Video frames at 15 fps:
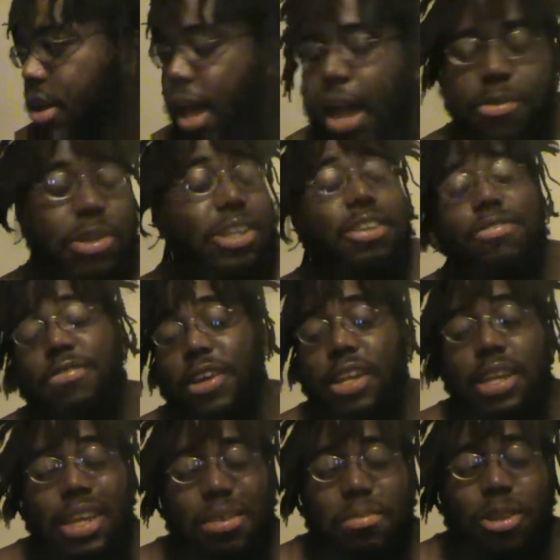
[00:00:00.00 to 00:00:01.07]
I was
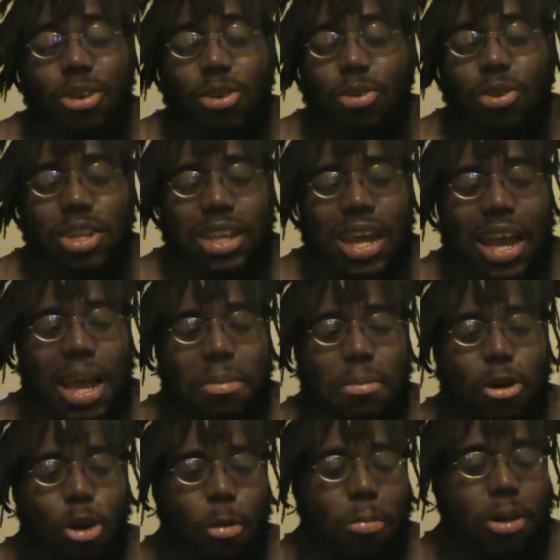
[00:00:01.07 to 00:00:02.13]
defending him the whole time,
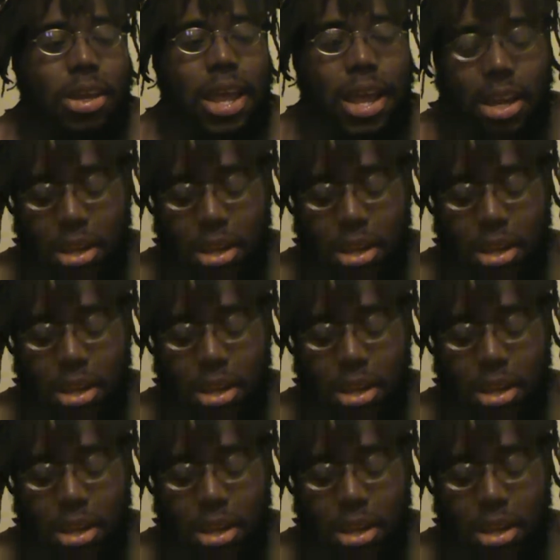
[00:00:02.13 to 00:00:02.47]
hoping that